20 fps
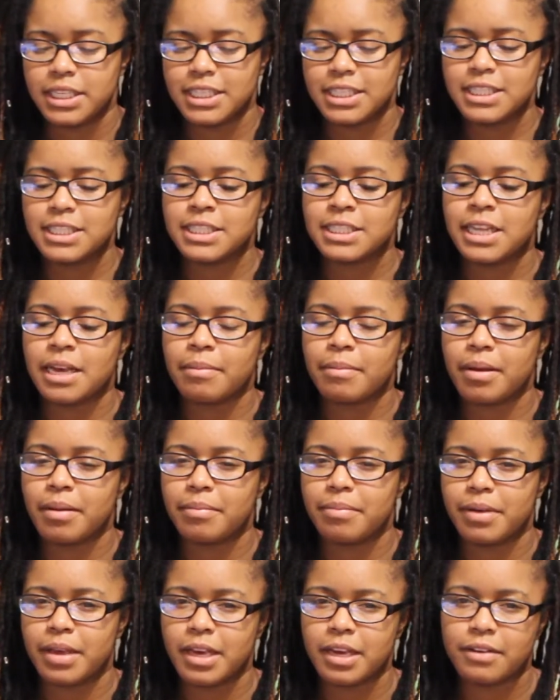this is like my
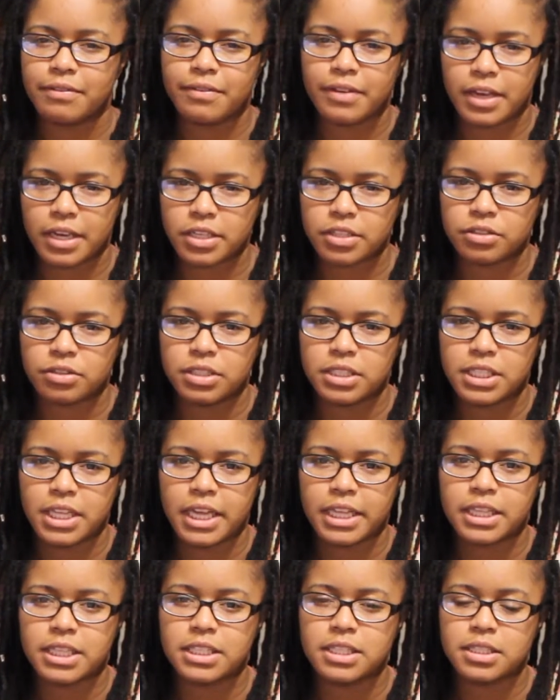bag of extras.
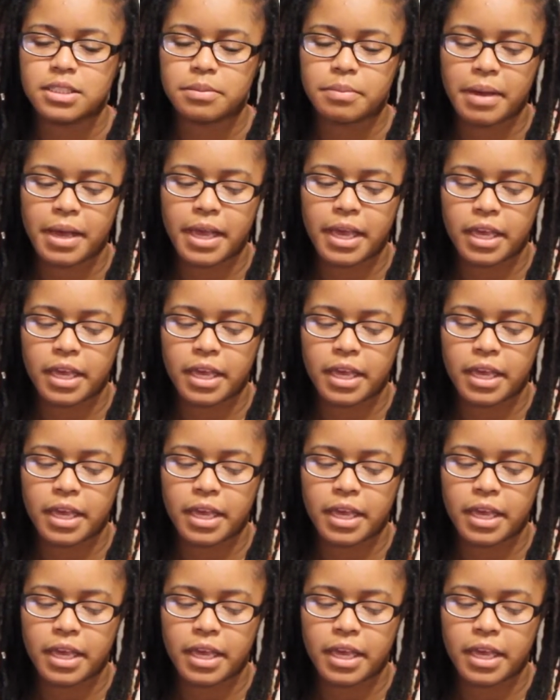Like this is my